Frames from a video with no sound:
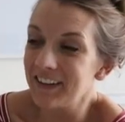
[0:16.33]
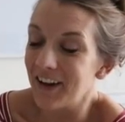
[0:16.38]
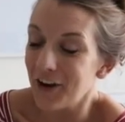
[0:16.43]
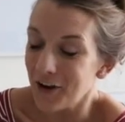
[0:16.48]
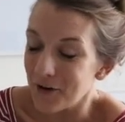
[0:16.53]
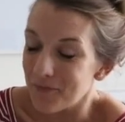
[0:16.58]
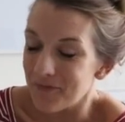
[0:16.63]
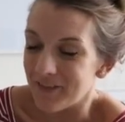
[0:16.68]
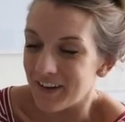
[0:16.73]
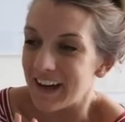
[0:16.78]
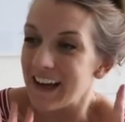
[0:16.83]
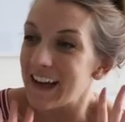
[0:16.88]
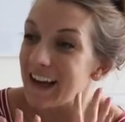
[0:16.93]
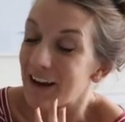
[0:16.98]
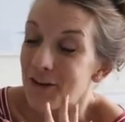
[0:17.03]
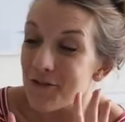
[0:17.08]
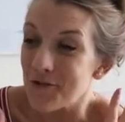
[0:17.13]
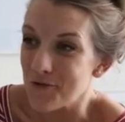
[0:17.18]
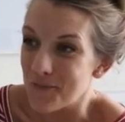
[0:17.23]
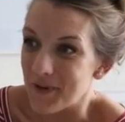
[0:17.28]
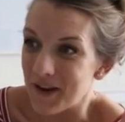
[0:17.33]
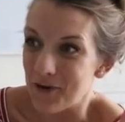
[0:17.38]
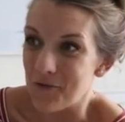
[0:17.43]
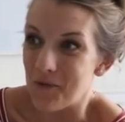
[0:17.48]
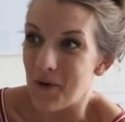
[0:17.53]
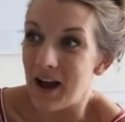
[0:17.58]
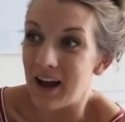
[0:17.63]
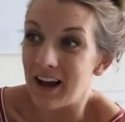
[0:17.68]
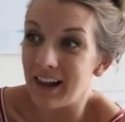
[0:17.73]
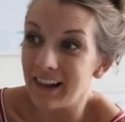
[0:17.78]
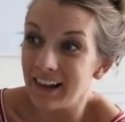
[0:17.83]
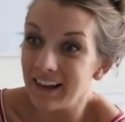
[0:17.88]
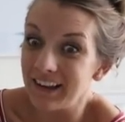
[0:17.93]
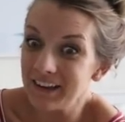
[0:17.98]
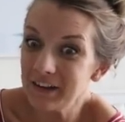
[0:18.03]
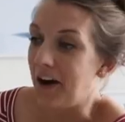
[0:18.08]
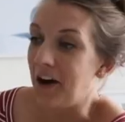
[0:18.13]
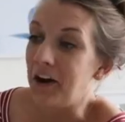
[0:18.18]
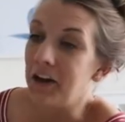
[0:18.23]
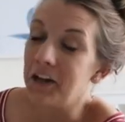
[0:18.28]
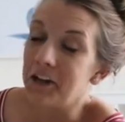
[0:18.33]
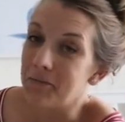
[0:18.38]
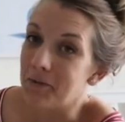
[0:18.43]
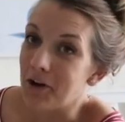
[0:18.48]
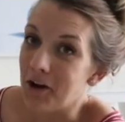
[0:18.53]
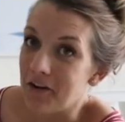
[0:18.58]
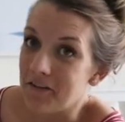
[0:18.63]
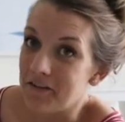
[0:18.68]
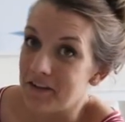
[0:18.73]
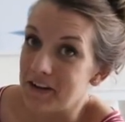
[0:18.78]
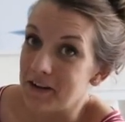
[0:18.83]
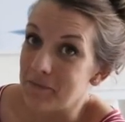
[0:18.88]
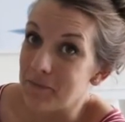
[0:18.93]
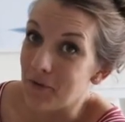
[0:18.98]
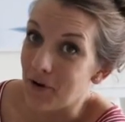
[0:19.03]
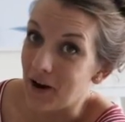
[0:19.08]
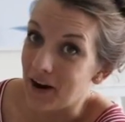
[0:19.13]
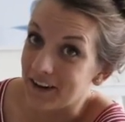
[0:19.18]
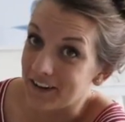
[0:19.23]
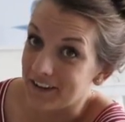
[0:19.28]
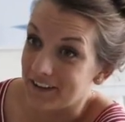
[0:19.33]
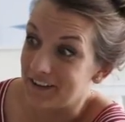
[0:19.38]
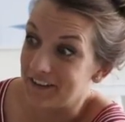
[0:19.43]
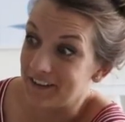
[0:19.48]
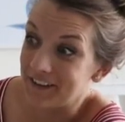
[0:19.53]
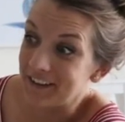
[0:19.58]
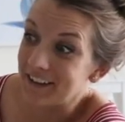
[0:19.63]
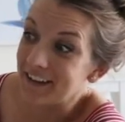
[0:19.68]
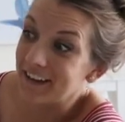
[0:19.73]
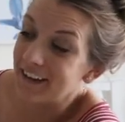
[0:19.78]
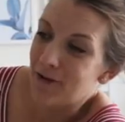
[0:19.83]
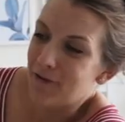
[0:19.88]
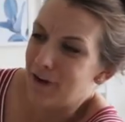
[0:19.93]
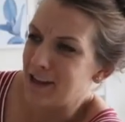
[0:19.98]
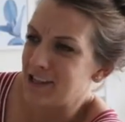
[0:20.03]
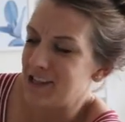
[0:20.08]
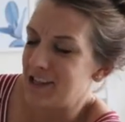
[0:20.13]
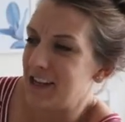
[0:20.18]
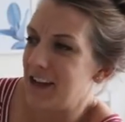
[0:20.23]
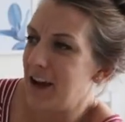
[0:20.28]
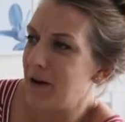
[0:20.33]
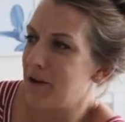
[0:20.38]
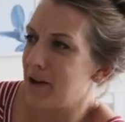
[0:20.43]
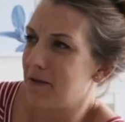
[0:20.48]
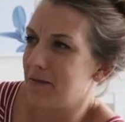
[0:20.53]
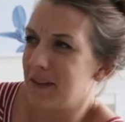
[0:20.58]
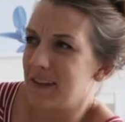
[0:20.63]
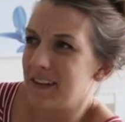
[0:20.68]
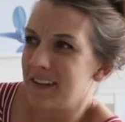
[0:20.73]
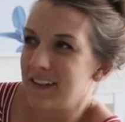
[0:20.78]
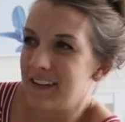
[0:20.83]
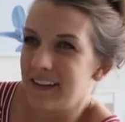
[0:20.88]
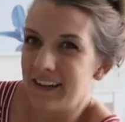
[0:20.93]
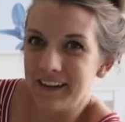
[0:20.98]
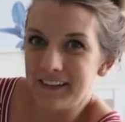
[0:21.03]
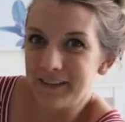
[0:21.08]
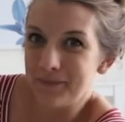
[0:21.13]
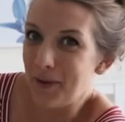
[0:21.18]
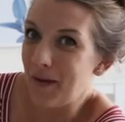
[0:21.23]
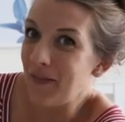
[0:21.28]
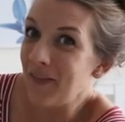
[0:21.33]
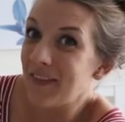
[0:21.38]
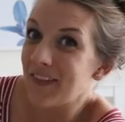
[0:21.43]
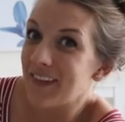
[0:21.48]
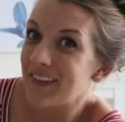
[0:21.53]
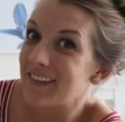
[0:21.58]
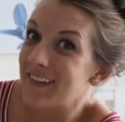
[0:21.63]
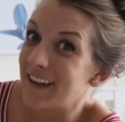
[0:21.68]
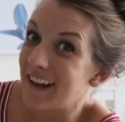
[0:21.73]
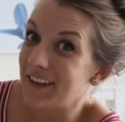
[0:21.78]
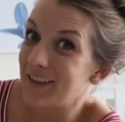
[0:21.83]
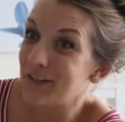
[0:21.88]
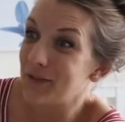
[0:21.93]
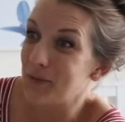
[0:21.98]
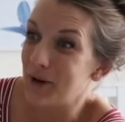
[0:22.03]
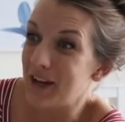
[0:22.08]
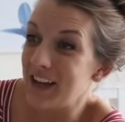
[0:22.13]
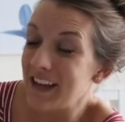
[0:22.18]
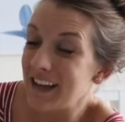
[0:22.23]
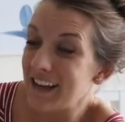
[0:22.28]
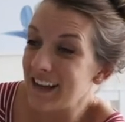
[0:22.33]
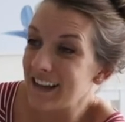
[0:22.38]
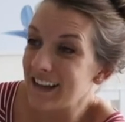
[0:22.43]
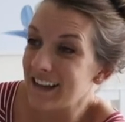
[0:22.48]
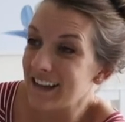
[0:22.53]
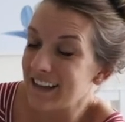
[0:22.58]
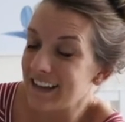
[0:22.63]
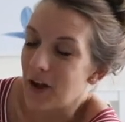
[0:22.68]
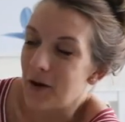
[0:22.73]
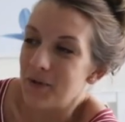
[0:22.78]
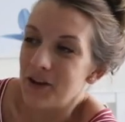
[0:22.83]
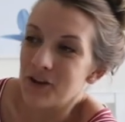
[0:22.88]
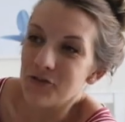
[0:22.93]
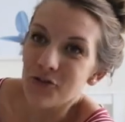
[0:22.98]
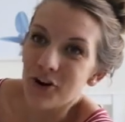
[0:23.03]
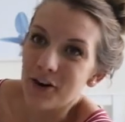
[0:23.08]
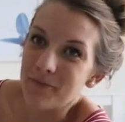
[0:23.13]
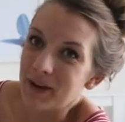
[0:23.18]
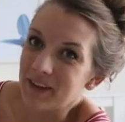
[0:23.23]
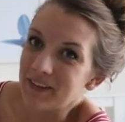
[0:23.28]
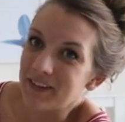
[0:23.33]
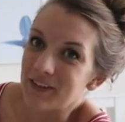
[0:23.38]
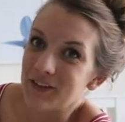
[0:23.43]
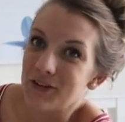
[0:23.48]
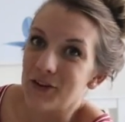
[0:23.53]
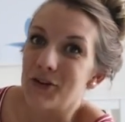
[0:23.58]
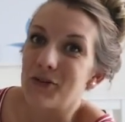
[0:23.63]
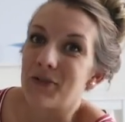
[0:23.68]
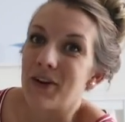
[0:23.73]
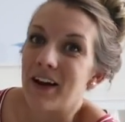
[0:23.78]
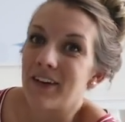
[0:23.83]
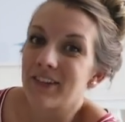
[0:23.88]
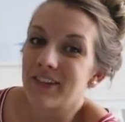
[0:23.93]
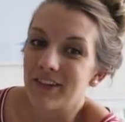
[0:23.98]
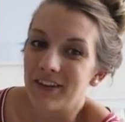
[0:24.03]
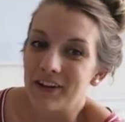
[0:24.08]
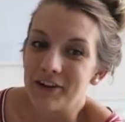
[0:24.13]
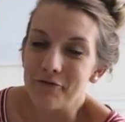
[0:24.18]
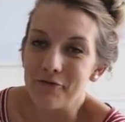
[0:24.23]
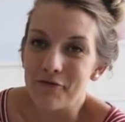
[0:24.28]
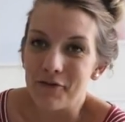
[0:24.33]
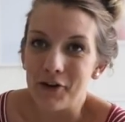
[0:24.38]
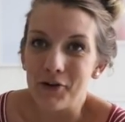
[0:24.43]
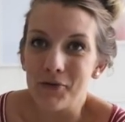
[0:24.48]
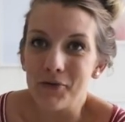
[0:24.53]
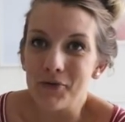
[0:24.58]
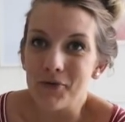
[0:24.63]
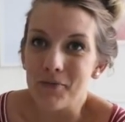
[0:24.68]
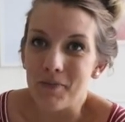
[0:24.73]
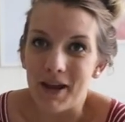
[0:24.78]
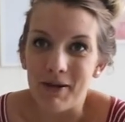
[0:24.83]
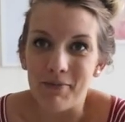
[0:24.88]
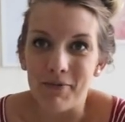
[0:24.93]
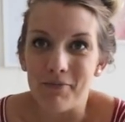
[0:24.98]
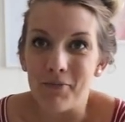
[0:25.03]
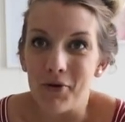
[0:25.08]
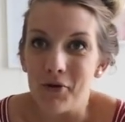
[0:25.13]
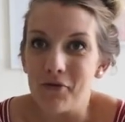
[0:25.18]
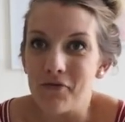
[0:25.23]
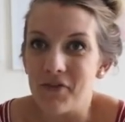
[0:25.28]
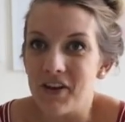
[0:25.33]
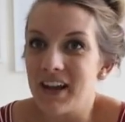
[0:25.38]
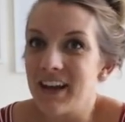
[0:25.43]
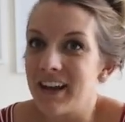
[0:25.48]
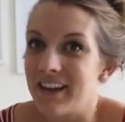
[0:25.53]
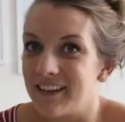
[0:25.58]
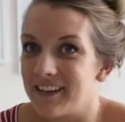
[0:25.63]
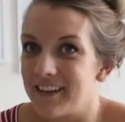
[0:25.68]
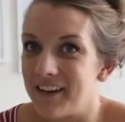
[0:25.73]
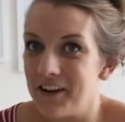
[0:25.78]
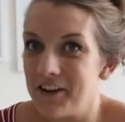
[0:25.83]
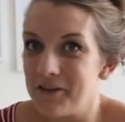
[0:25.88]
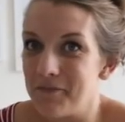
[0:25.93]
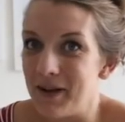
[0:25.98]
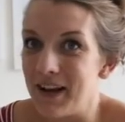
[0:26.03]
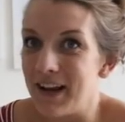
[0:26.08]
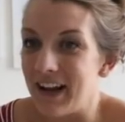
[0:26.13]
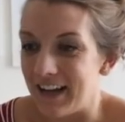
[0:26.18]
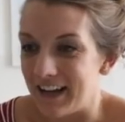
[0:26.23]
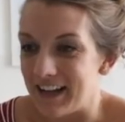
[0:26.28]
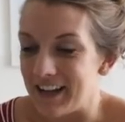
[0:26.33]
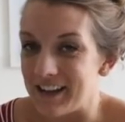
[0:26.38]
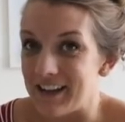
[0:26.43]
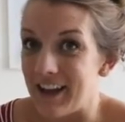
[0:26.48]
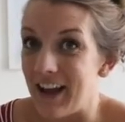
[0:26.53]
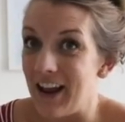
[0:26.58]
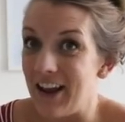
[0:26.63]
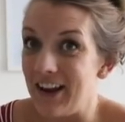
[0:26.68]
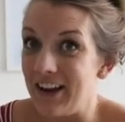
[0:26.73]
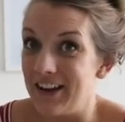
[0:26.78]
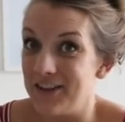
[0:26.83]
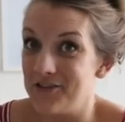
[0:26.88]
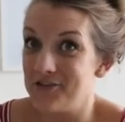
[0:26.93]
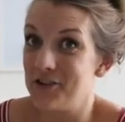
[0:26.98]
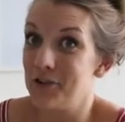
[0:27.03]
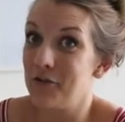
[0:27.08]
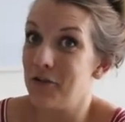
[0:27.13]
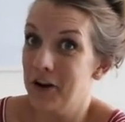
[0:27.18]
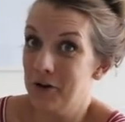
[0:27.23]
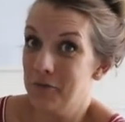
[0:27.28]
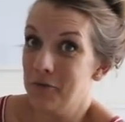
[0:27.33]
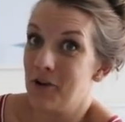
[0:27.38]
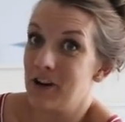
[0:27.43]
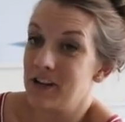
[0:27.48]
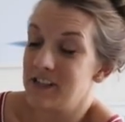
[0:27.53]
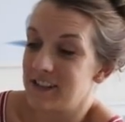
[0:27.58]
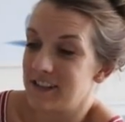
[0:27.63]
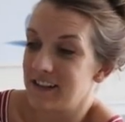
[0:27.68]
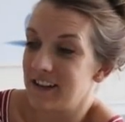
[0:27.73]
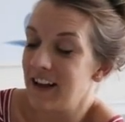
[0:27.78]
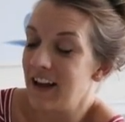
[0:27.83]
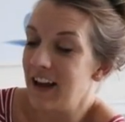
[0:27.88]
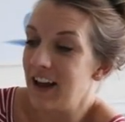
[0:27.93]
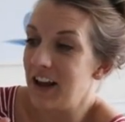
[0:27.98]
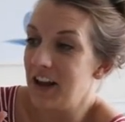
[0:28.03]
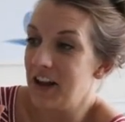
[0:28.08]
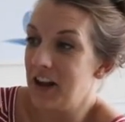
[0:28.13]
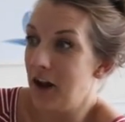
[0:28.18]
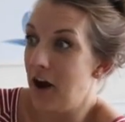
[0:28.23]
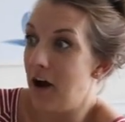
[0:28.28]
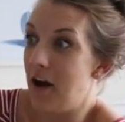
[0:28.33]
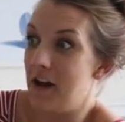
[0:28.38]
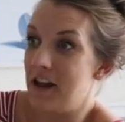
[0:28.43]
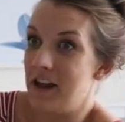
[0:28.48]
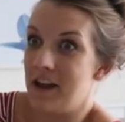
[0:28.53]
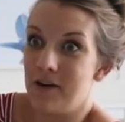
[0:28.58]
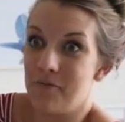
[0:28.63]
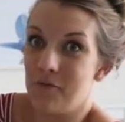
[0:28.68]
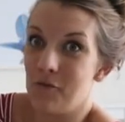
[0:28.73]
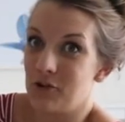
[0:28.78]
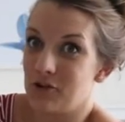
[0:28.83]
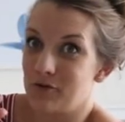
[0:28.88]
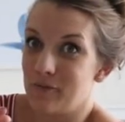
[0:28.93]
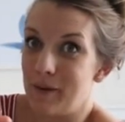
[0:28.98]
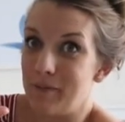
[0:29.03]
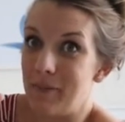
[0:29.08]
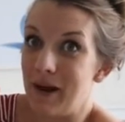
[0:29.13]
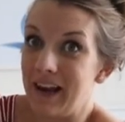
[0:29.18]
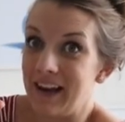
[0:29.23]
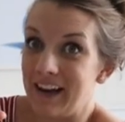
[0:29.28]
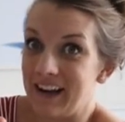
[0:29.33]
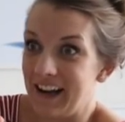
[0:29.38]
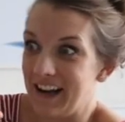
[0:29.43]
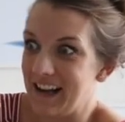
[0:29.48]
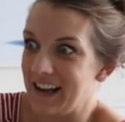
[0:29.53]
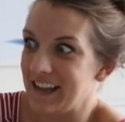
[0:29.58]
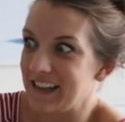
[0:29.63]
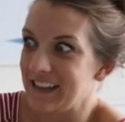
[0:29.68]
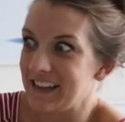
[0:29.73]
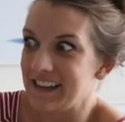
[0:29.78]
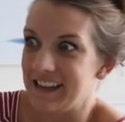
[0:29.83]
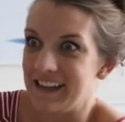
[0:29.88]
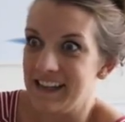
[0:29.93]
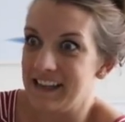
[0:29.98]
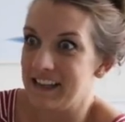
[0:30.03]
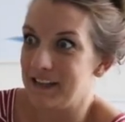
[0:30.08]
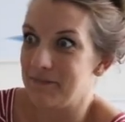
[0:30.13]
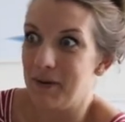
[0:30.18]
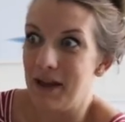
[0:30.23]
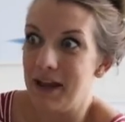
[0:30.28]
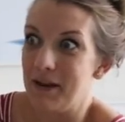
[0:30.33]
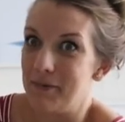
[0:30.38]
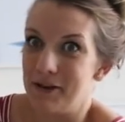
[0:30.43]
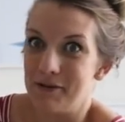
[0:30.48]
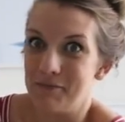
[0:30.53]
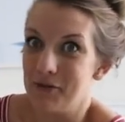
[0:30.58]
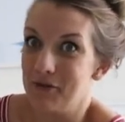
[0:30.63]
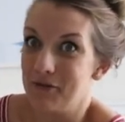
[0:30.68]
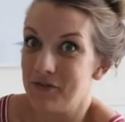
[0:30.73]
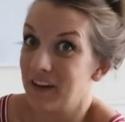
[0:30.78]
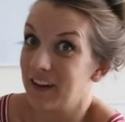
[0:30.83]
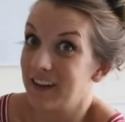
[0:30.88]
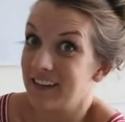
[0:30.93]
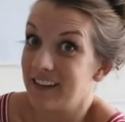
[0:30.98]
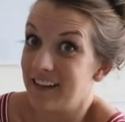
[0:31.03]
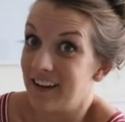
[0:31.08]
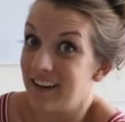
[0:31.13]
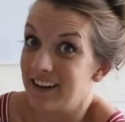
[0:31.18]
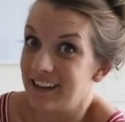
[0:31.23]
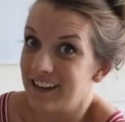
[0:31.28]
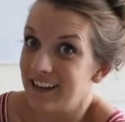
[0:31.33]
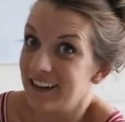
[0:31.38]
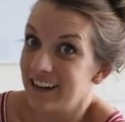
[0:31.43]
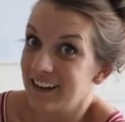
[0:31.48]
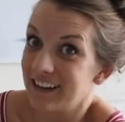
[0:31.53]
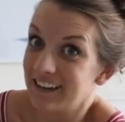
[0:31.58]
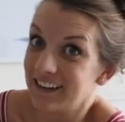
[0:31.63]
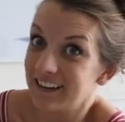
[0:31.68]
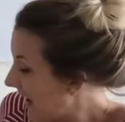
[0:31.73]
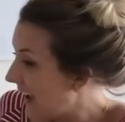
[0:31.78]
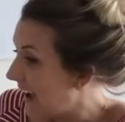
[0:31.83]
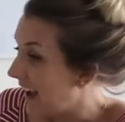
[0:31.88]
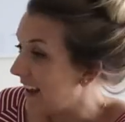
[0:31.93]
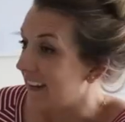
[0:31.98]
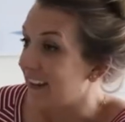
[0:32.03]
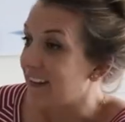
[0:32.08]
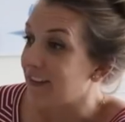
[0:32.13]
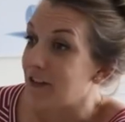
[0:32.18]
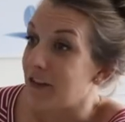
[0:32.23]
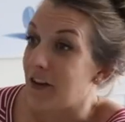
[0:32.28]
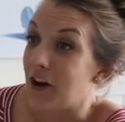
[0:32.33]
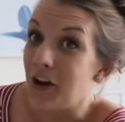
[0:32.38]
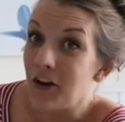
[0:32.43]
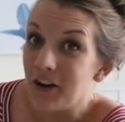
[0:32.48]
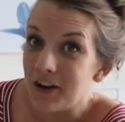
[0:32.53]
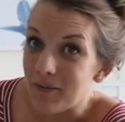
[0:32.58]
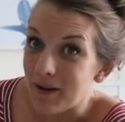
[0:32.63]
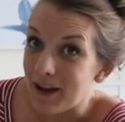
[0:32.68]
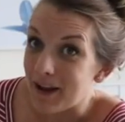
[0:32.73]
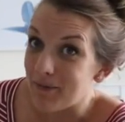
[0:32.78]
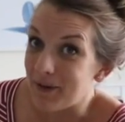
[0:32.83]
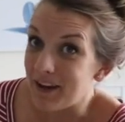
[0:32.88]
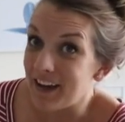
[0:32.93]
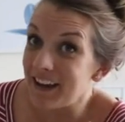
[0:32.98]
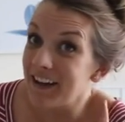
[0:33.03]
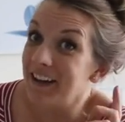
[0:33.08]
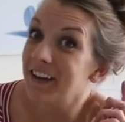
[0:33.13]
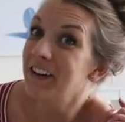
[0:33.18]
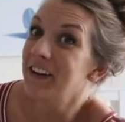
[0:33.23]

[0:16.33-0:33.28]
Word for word: Hopefully, all being well. I am currently pregnant. I'm actually coming up to six months next week. I'm in trimester two now, so I can feel the baby moving inside me, and it's literally incredible. I just lie and watch my belly and like see this baby moving inside it. And that's not the only baby.